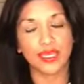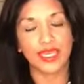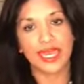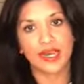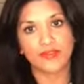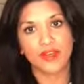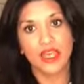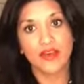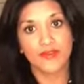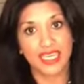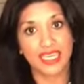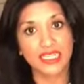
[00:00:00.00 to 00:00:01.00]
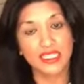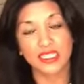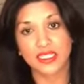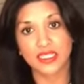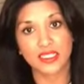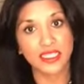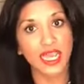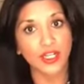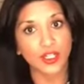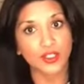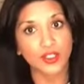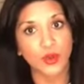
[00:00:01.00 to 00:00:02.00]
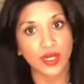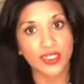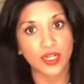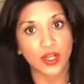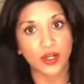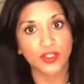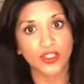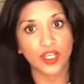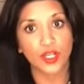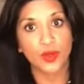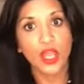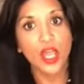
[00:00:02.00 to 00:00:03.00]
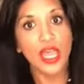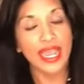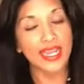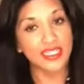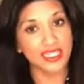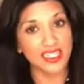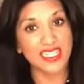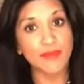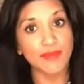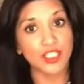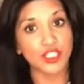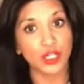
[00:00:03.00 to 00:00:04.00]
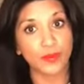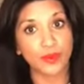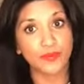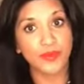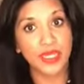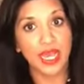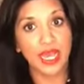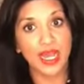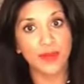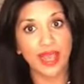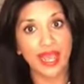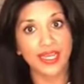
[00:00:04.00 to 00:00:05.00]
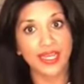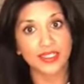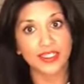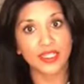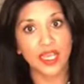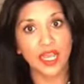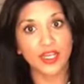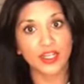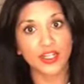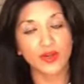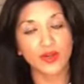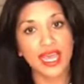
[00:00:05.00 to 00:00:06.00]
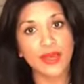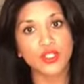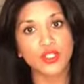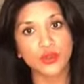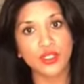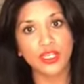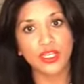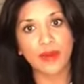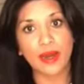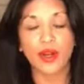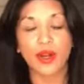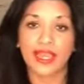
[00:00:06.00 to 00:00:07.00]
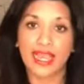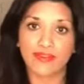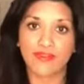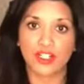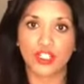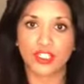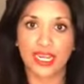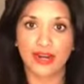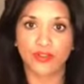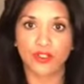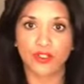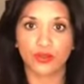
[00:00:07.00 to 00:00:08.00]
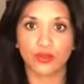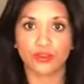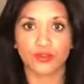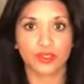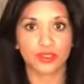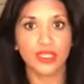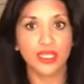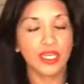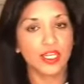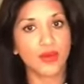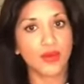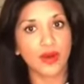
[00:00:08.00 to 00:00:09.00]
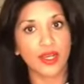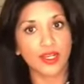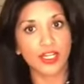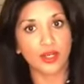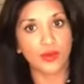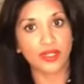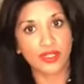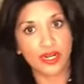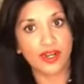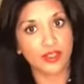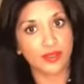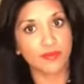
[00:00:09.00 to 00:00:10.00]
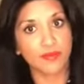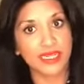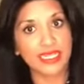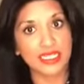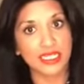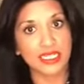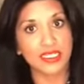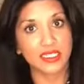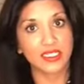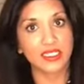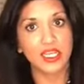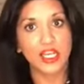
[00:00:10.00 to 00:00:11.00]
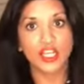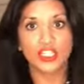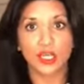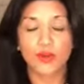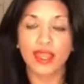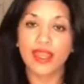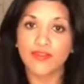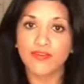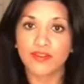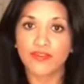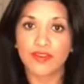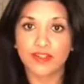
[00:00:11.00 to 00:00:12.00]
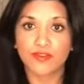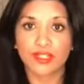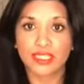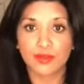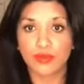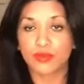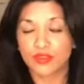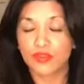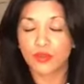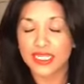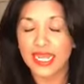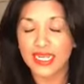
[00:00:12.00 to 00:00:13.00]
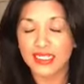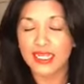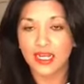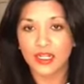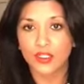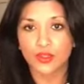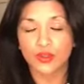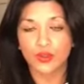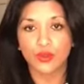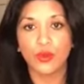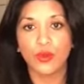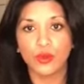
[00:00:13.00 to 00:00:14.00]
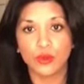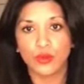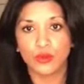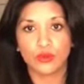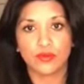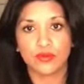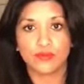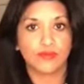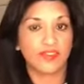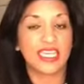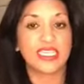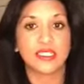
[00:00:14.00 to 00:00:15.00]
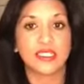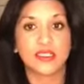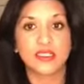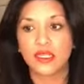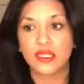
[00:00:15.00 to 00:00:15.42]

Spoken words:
have fajitas and tacos quite a lot, so it's an assembly job. You know, Claire was talking about, well, I have a vegetarian daughter, and and other meat eaters. So if, for example, if we take tacos or fajitas,